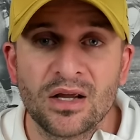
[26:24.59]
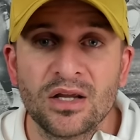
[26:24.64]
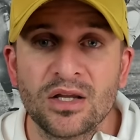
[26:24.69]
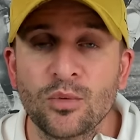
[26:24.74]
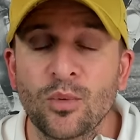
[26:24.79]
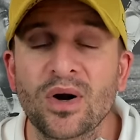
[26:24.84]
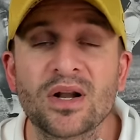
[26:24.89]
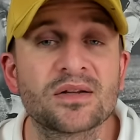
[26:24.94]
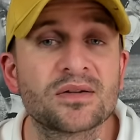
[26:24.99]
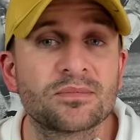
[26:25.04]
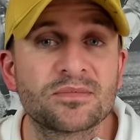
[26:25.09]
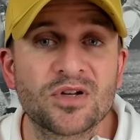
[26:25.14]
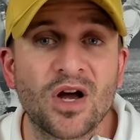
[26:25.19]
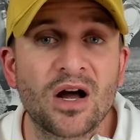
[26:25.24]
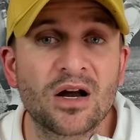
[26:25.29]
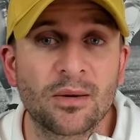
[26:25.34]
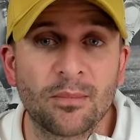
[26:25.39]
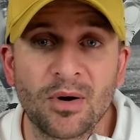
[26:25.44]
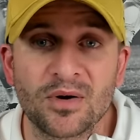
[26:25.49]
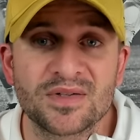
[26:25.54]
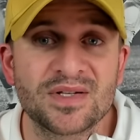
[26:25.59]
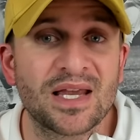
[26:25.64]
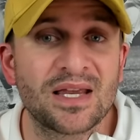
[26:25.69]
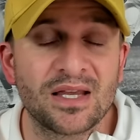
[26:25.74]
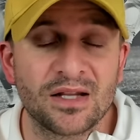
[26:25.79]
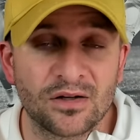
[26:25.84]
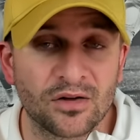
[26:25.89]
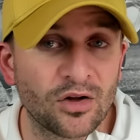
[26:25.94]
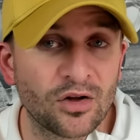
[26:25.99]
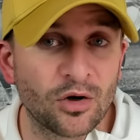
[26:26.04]
You want to talk about
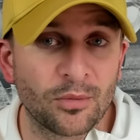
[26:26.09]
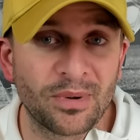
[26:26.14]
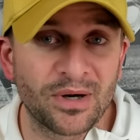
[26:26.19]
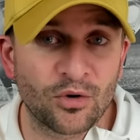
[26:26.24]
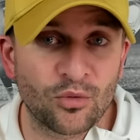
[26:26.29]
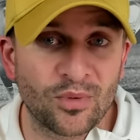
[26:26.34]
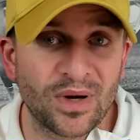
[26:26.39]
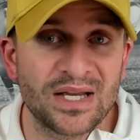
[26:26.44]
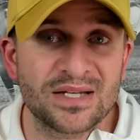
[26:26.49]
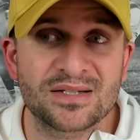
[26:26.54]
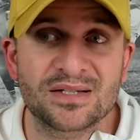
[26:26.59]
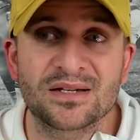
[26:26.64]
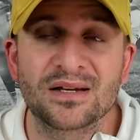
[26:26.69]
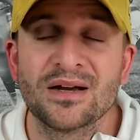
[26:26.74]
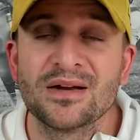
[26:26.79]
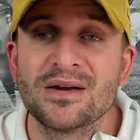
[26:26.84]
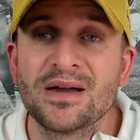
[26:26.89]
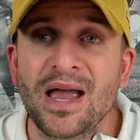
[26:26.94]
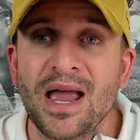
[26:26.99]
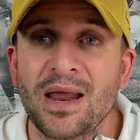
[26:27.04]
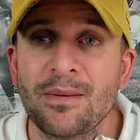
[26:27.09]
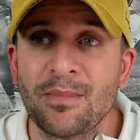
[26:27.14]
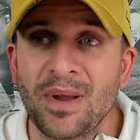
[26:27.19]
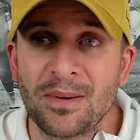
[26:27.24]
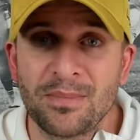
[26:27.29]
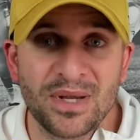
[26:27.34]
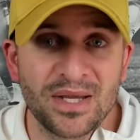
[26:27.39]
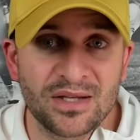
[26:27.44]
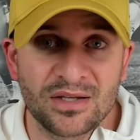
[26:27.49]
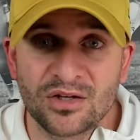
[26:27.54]
taking a little bit of risk and
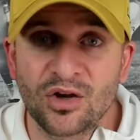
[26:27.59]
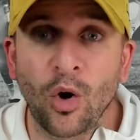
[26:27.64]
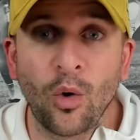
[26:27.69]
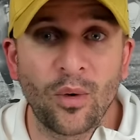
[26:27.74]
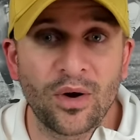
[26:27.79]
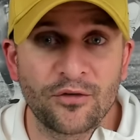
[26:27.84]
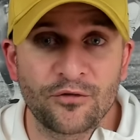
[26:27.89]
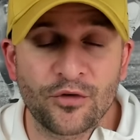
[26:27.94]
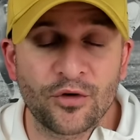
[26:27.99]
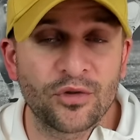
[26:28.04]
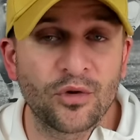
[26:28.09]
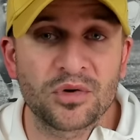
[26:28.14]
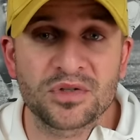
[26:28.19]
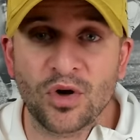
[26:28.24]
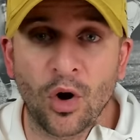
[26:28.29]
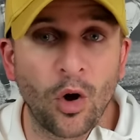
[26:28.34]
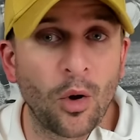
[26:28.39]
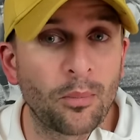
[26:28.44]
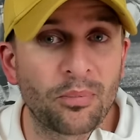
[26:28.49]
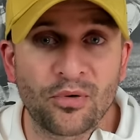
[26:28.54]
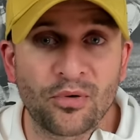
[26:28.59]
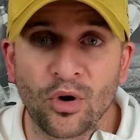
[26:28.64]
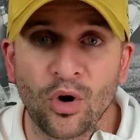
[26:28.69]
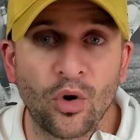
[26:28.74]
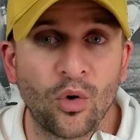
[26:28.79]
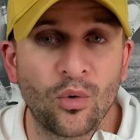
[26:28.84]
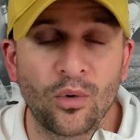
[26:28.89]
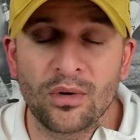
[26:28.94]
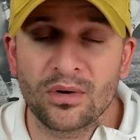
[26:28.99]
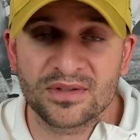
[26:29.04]
maybe going for those
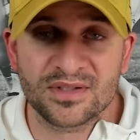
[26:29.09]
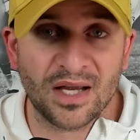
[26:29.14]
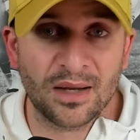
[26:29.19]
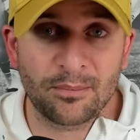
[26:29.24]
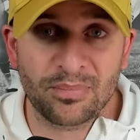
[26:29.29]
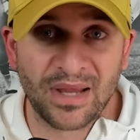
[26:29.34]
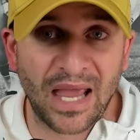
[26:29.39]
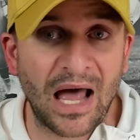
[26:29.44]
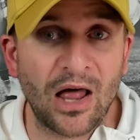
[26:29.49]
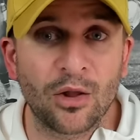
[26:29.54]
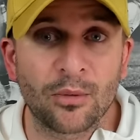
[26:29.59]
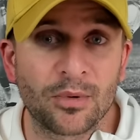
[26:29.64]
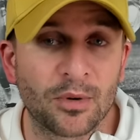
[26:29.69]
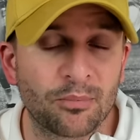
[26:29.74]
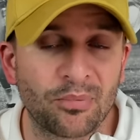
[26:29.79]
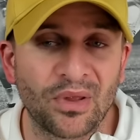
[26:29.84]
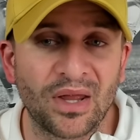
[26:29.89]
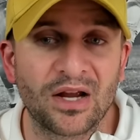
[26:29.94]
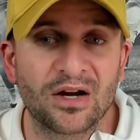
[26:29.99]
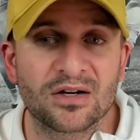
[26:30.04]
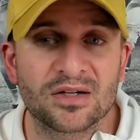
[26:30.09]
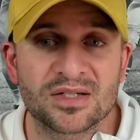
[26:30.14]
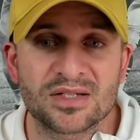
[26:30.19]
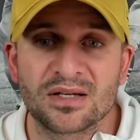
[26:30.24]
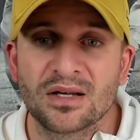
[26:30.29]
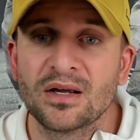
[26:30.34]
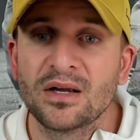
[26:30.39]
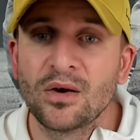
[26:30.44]
all-pro type caliber players?